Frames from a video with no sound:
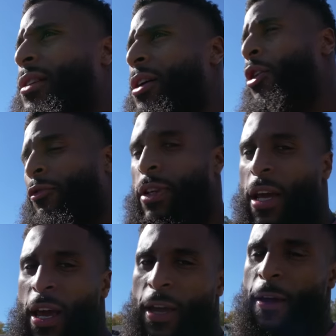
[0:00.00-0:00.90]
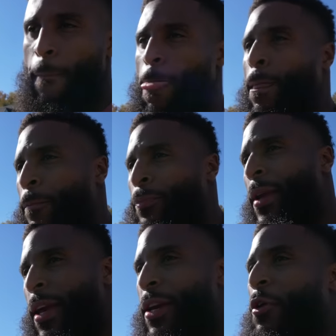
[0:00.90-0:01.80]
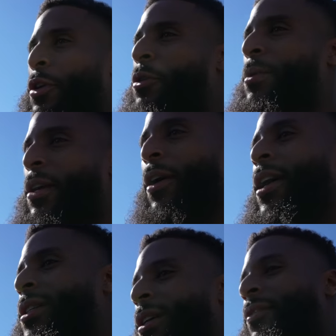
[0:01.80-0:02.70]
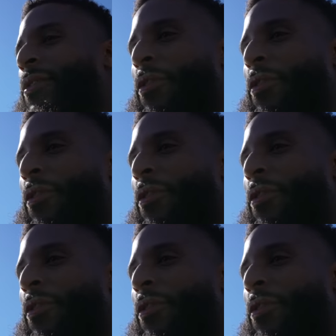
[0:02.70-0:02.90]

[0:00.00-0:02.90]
So hopefully they can, you know, it's gonna be crazy if these